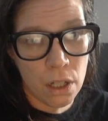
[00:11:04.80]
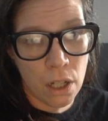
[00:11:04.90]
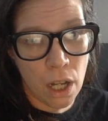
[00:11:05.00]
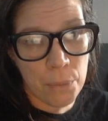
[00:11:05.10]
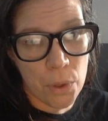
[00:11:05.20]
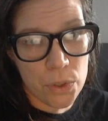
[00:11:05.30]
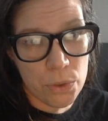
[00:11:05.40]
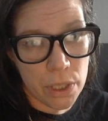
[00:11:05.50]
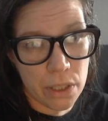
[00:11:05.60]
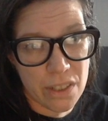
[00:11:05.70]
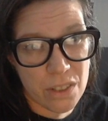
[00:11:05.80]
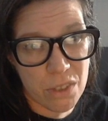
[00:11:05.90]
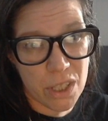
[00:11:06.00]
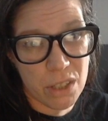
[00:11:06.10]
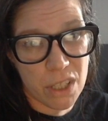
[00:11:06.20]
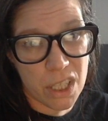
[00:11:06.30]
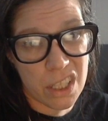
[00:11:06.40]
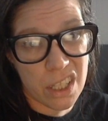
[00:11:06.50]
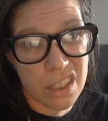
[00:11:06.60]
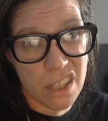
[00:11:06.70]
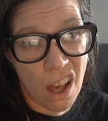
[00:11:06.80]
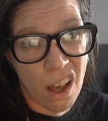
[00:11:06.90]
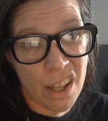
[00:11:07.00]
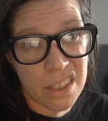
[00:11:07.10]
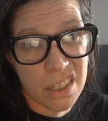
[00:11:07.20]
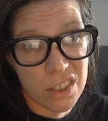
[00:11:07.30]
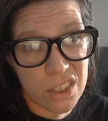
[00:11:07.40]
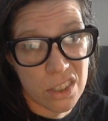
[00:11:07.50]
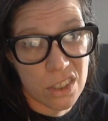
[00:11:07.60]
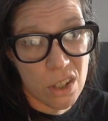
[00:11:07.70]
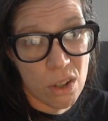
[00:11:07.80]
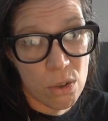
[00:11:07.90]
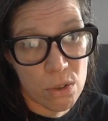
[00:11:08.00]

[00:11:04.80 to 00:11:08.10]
I'm also realizing really quickly that his eyes get so